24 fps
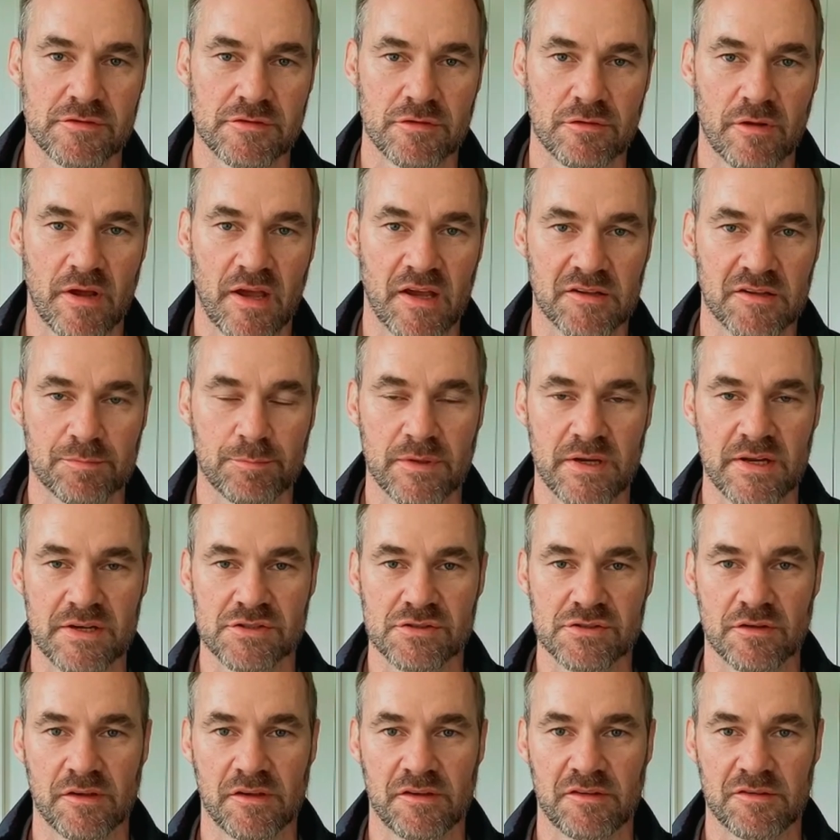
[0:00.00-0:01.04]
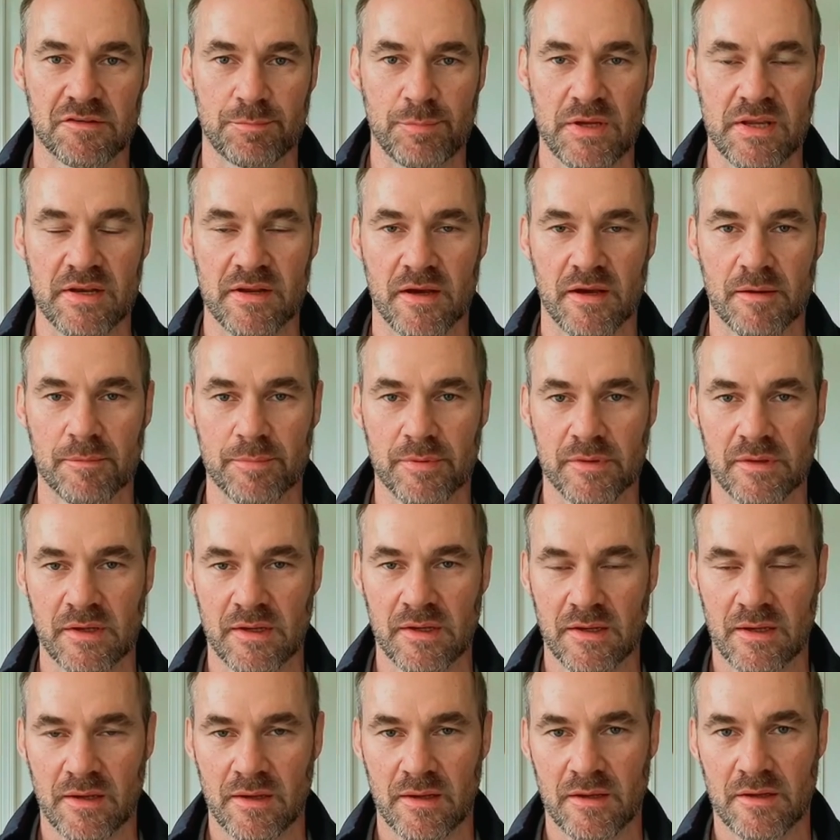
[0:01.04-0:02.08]
to exponentially speed up
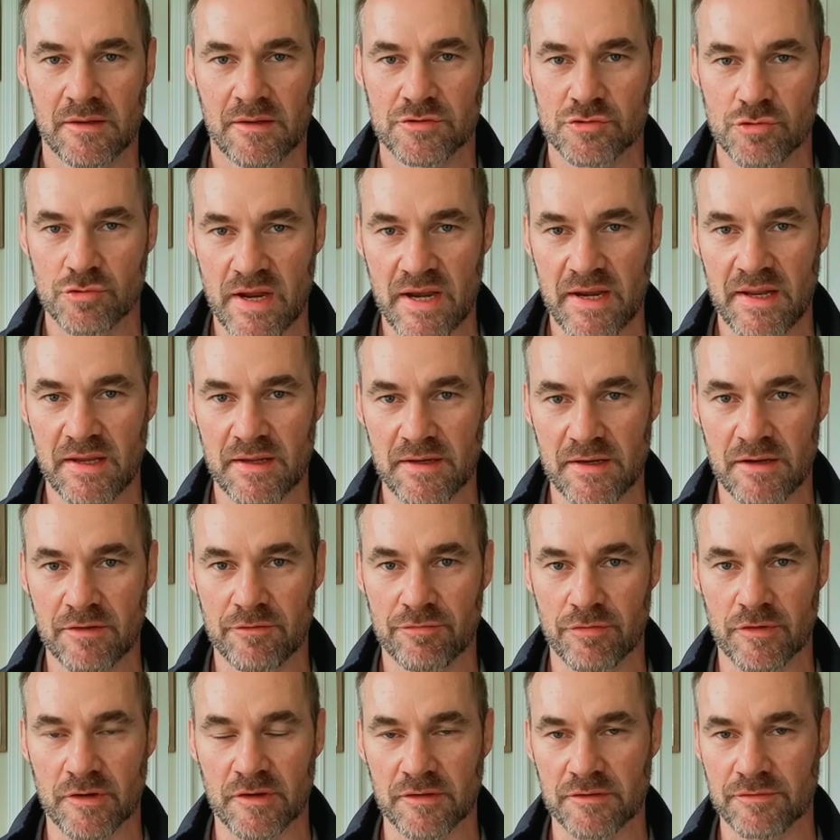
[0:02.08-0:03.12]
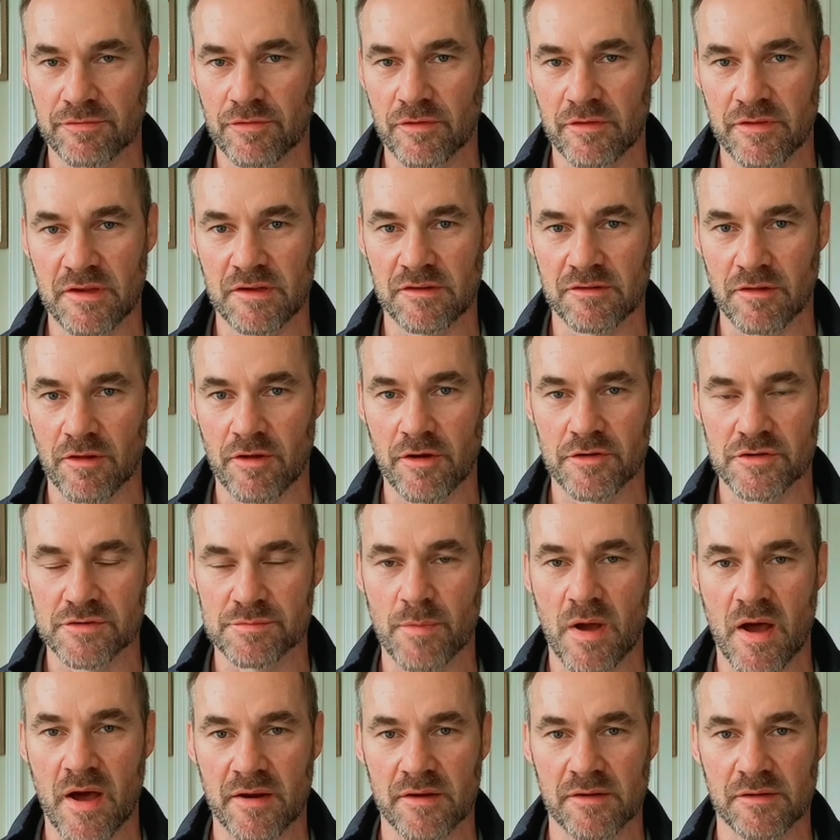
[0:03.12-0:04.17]
training and inference for these large
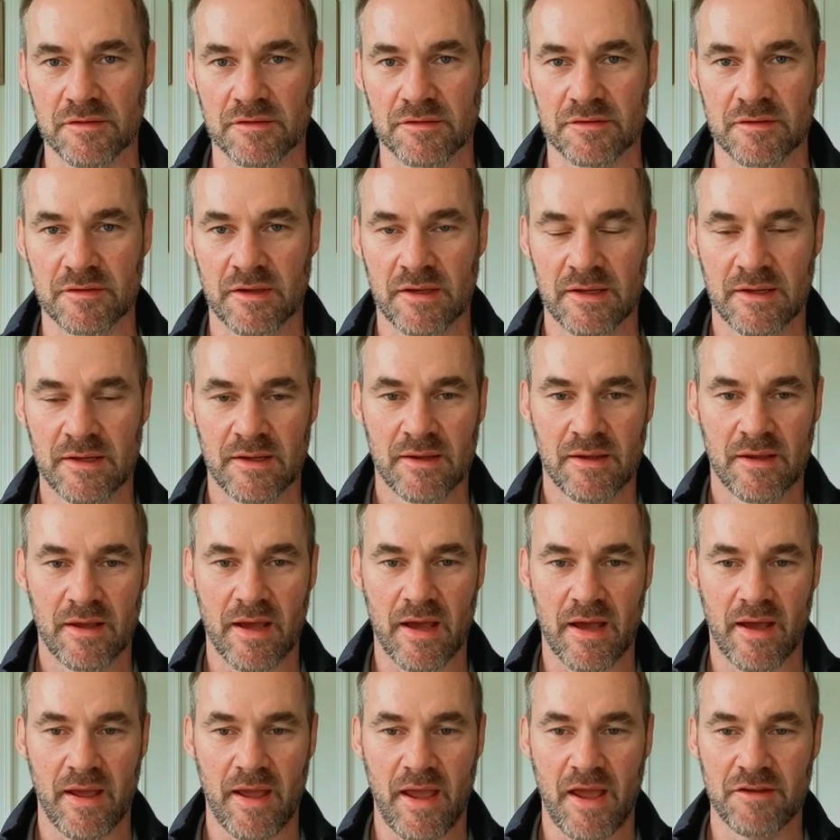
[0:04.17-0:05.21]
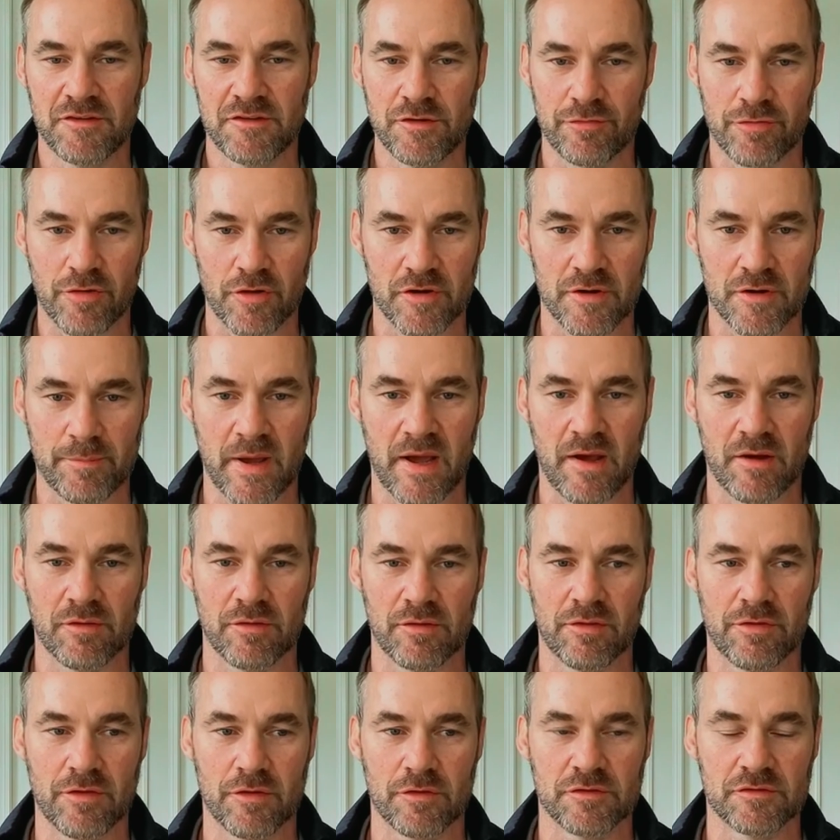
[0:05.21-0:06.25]
models. Uh, as you've heard
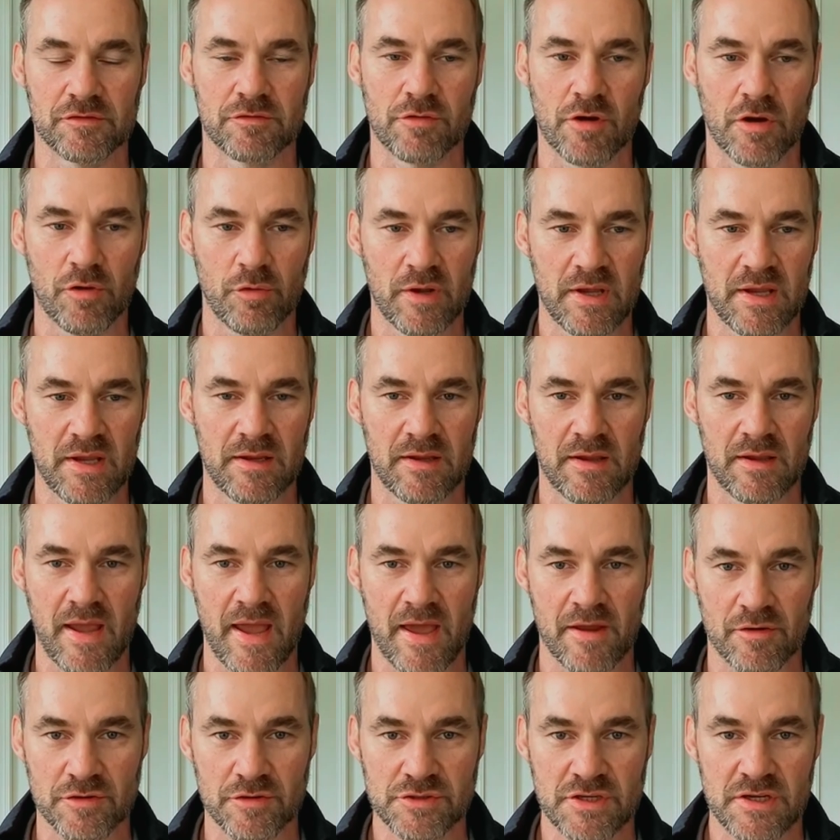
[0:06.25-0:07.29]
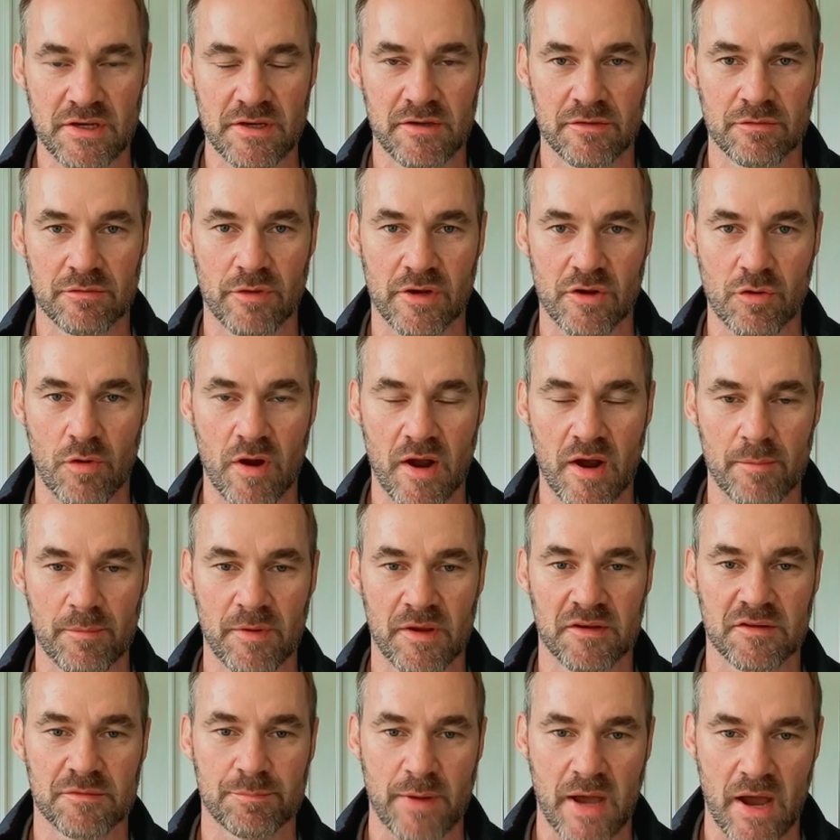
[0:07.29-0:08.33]
about, there's growing energy
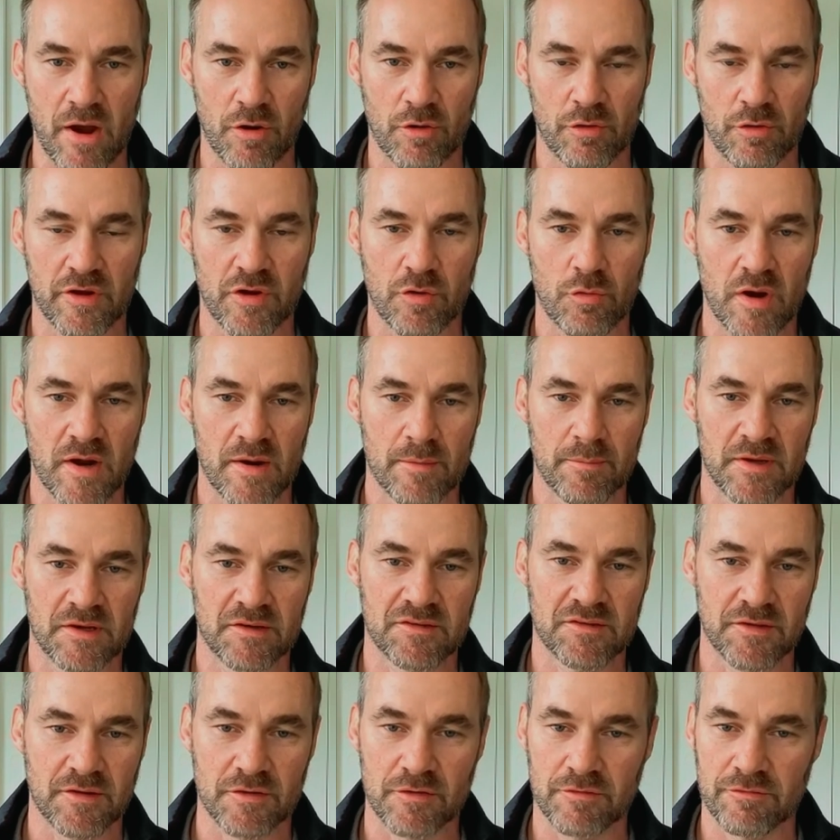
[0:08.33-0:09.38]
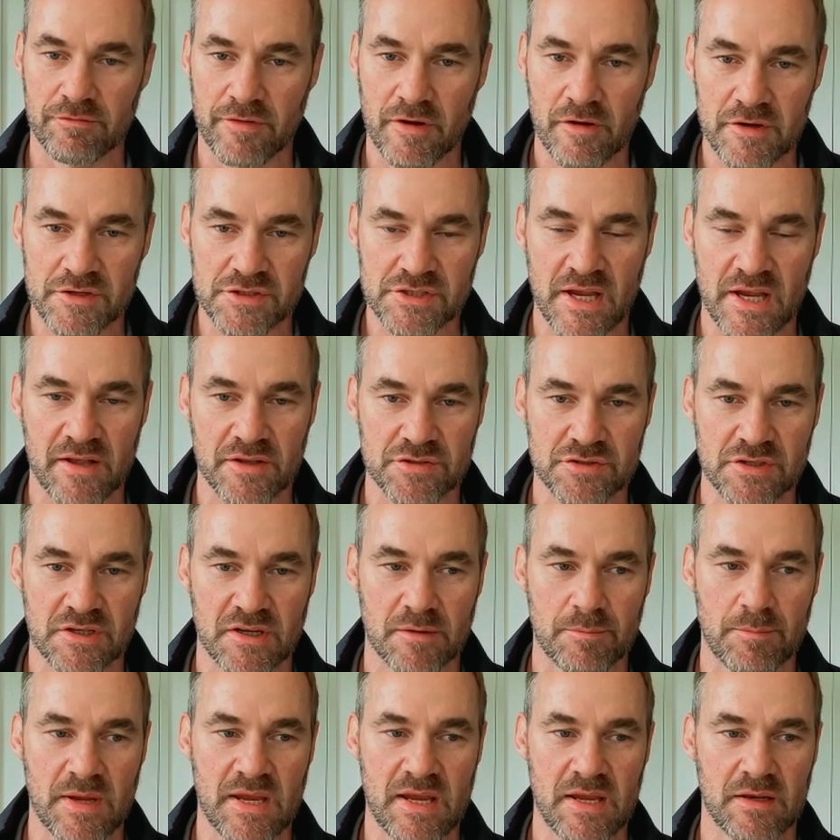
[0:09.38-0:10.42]
requirements, power requirements that are very challenging
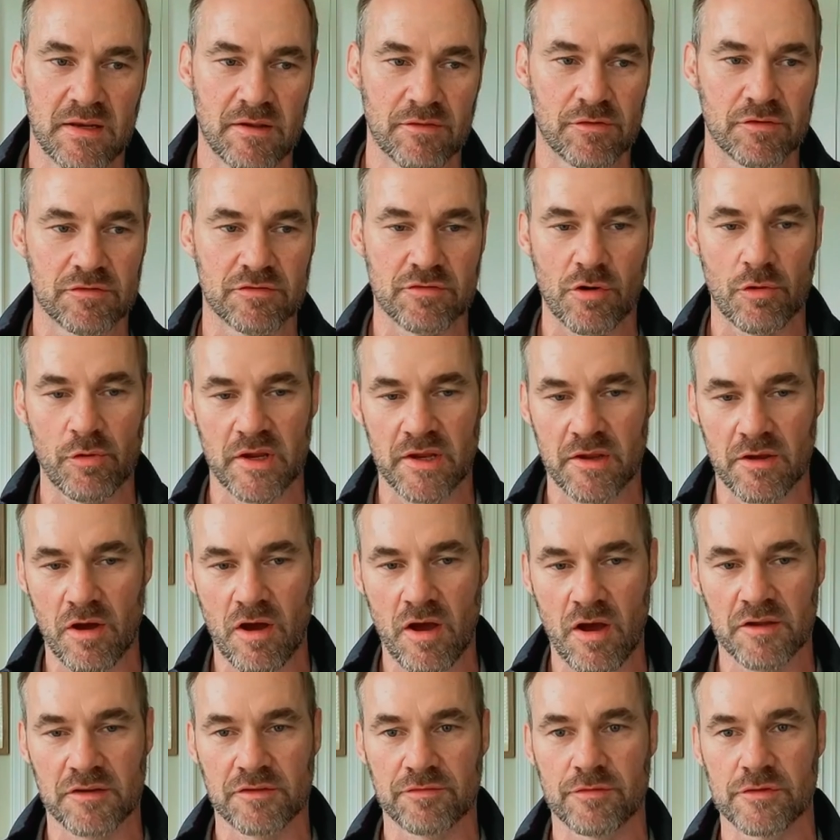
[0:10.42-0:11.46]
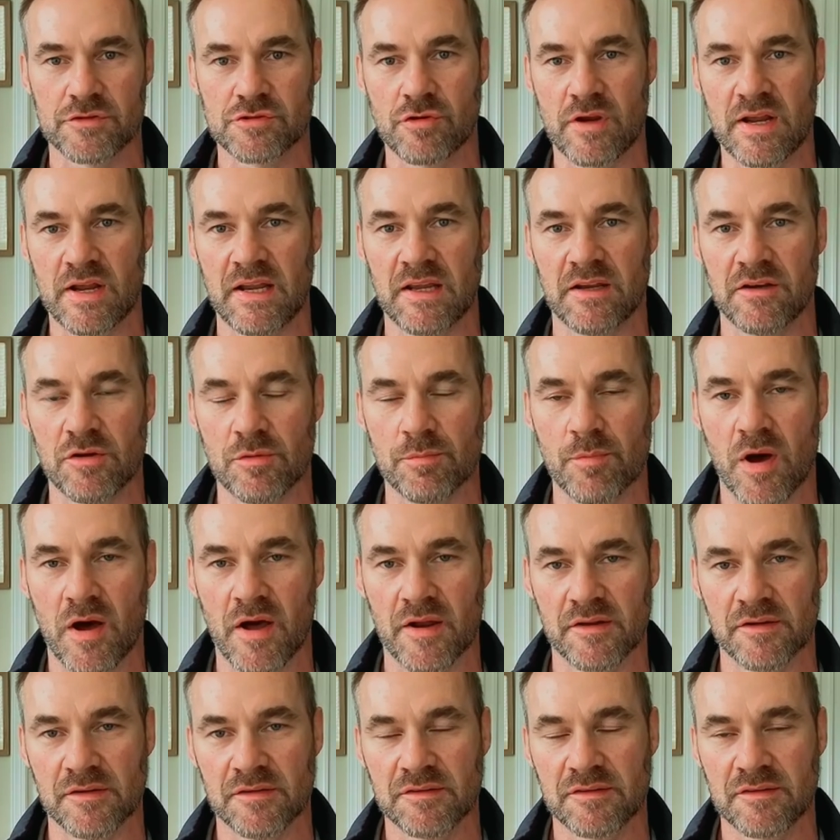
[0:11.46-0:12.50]
to meet, and there's growing costs for training new
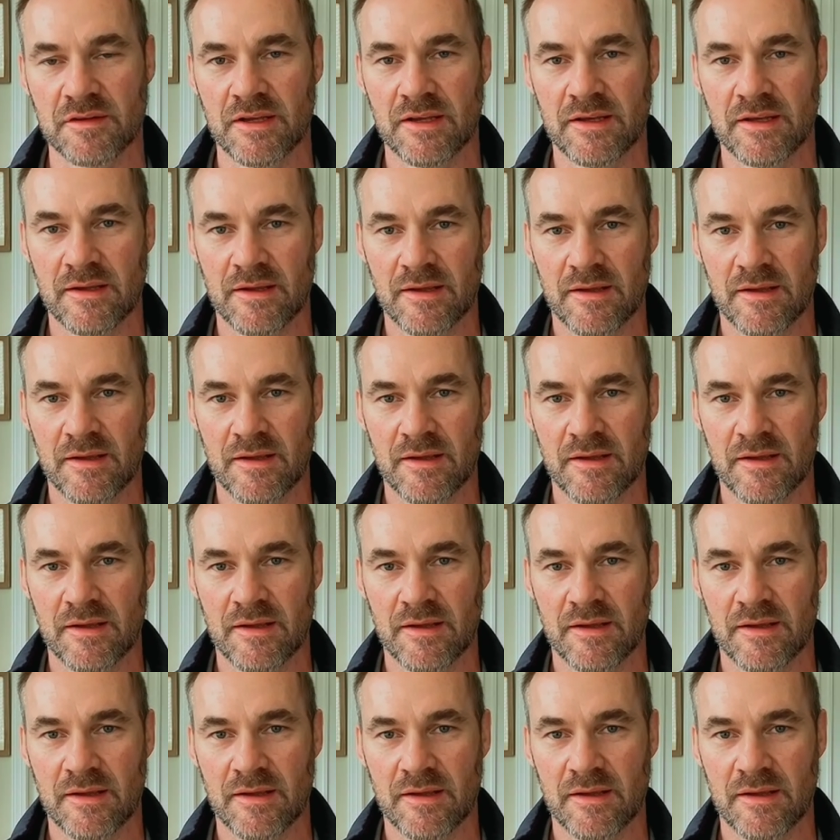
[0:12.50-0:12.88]
models.